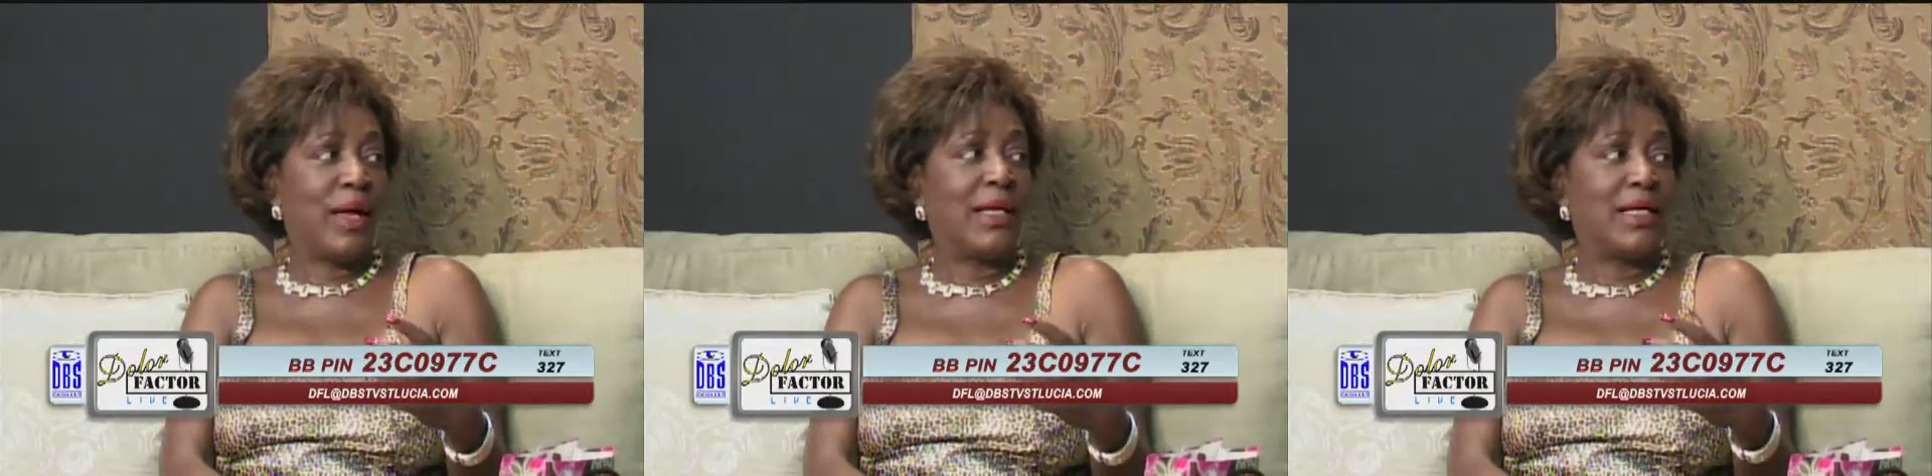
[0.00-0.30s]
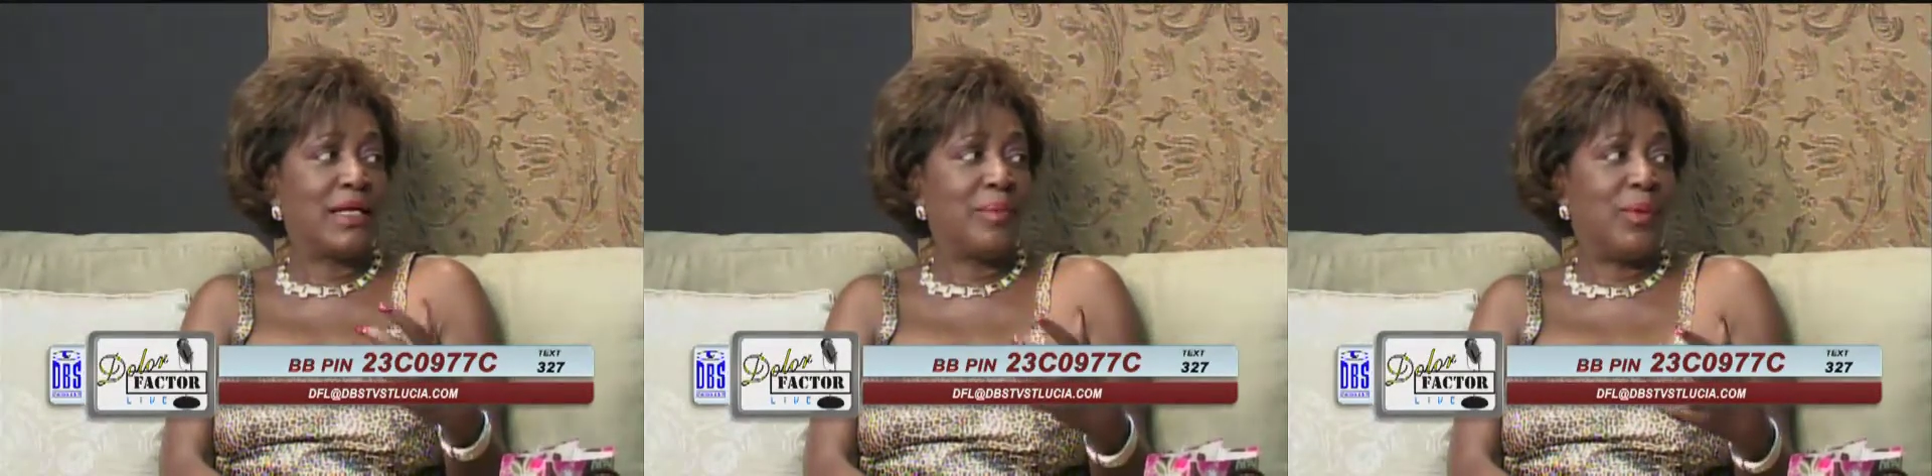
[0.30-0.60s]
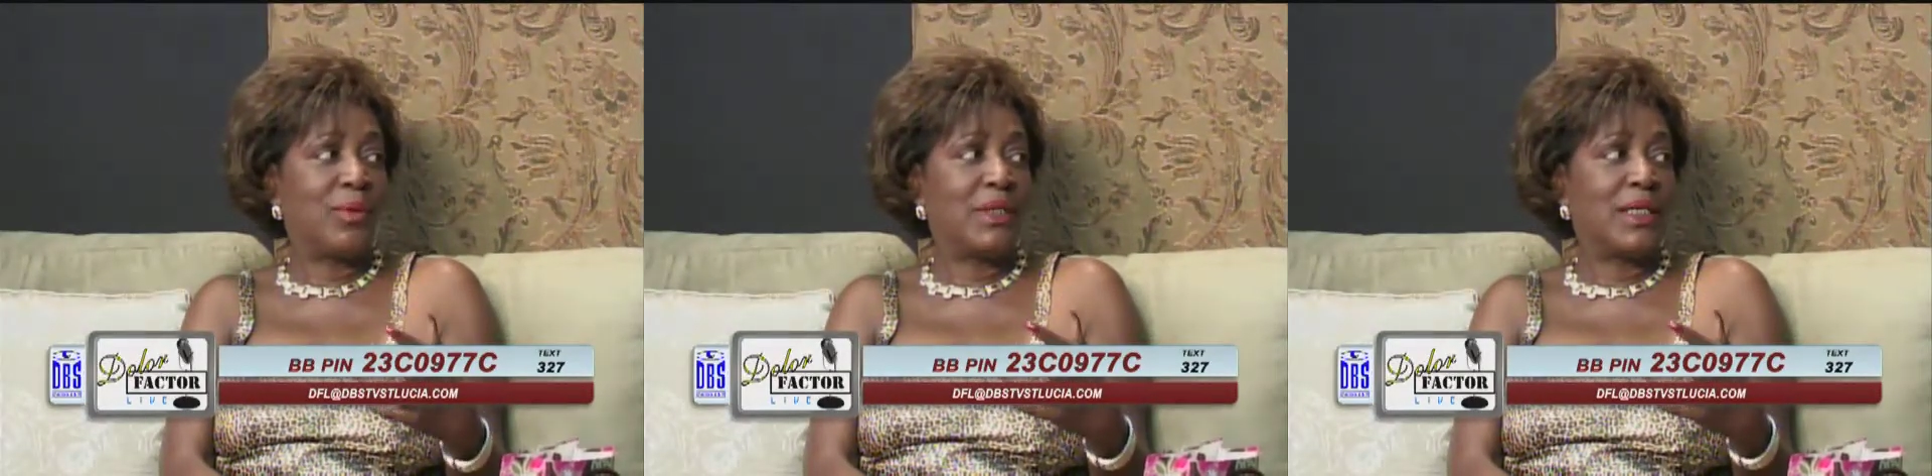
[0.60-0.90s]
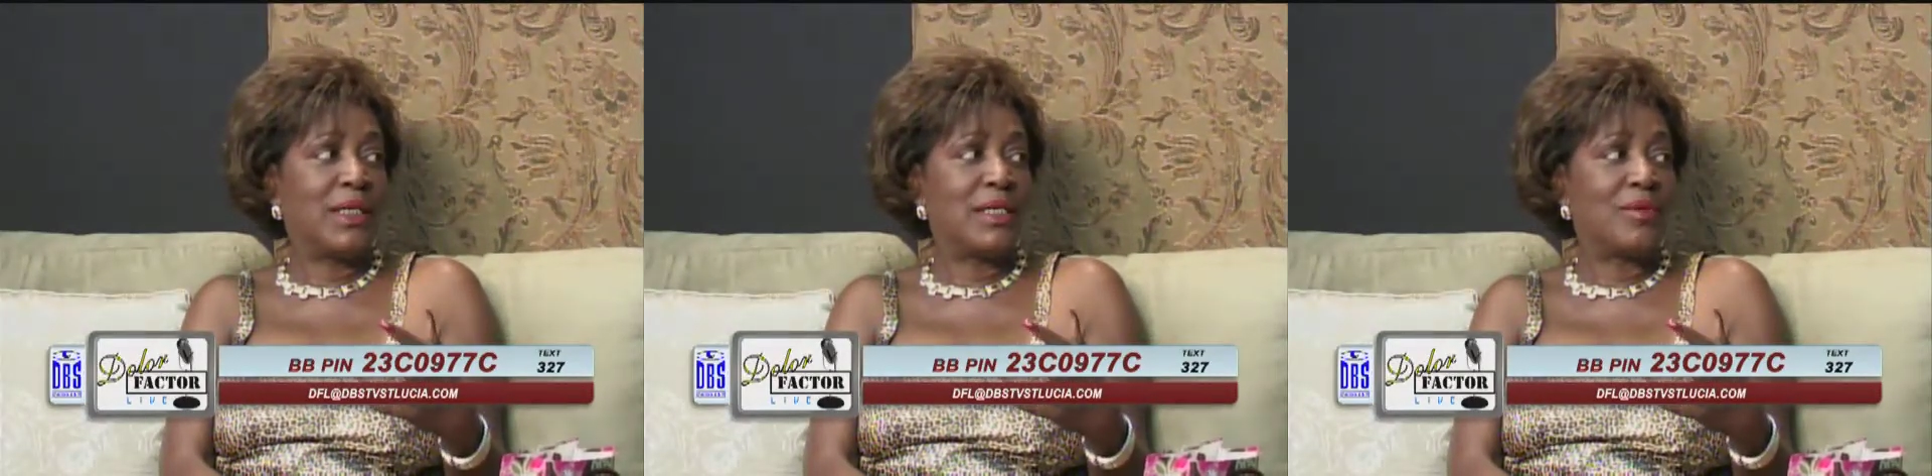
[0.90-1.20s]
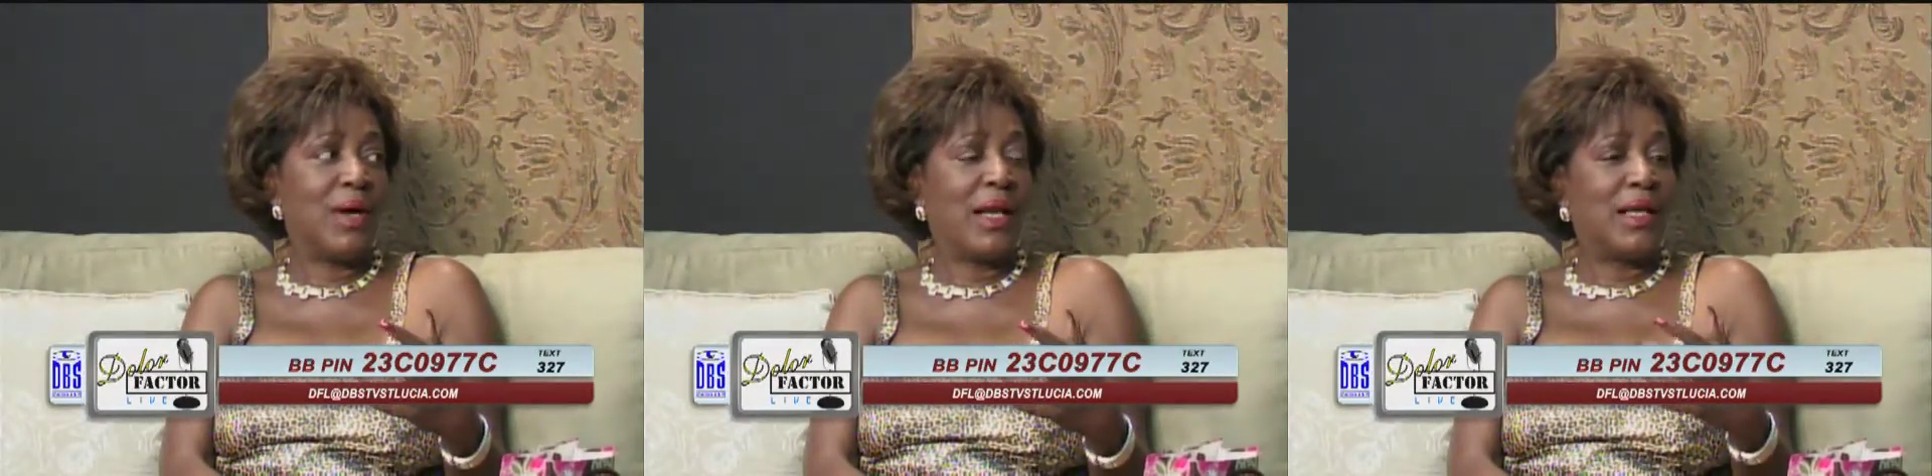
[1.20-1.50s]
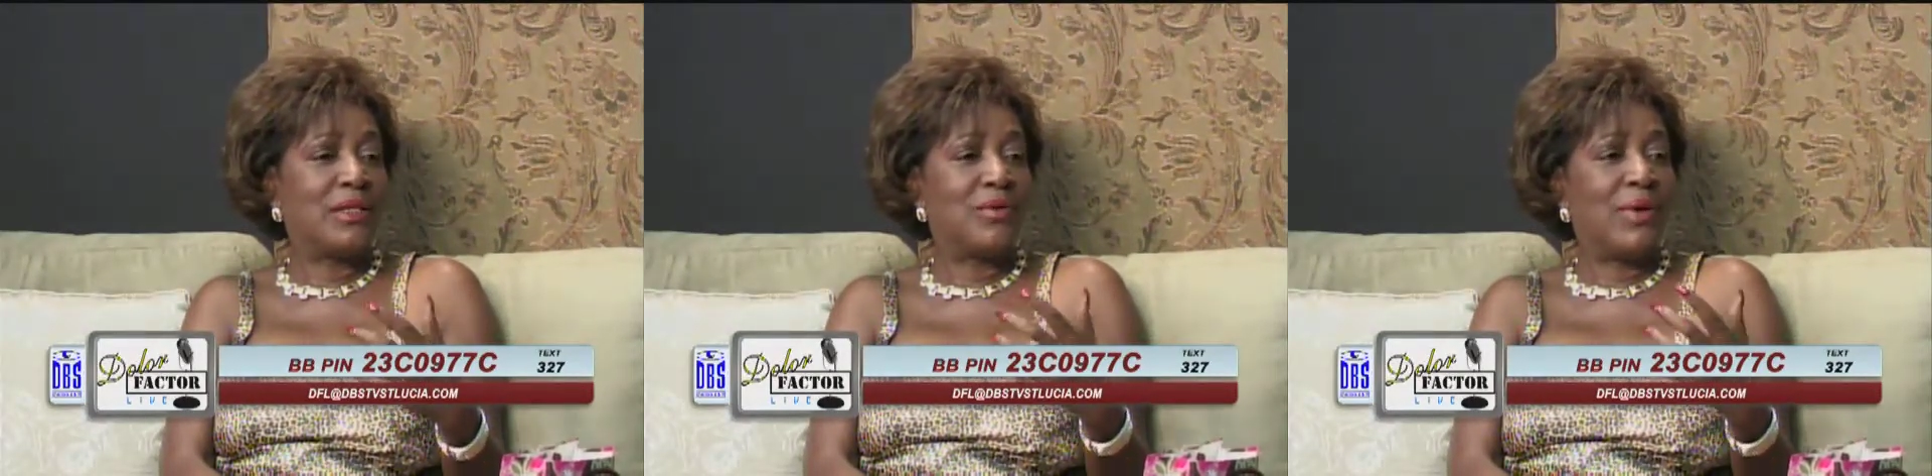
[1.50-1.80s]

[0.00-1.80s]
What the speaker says: I think it's important as well to